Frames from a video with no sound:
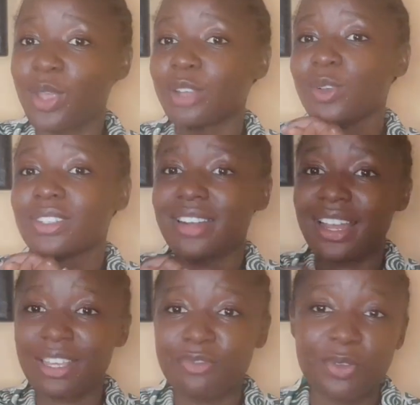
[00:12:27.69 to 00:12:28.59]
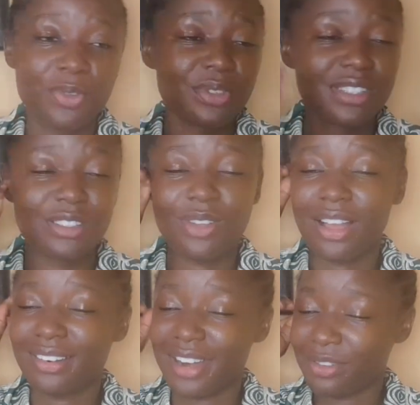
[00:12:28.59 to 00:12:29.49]
you are just cranky for no reason, you
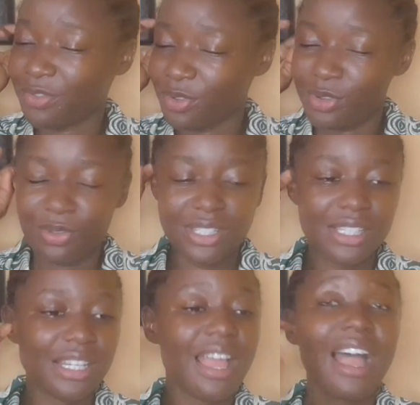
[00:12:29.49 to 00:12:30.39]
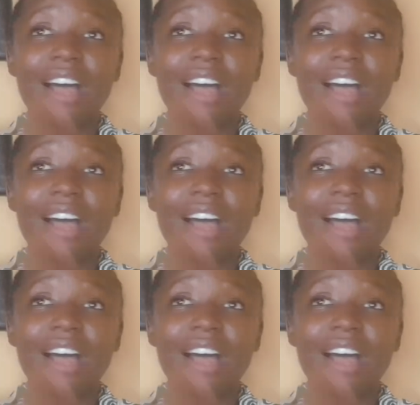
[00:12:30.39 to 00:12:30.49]
are crying for no reason.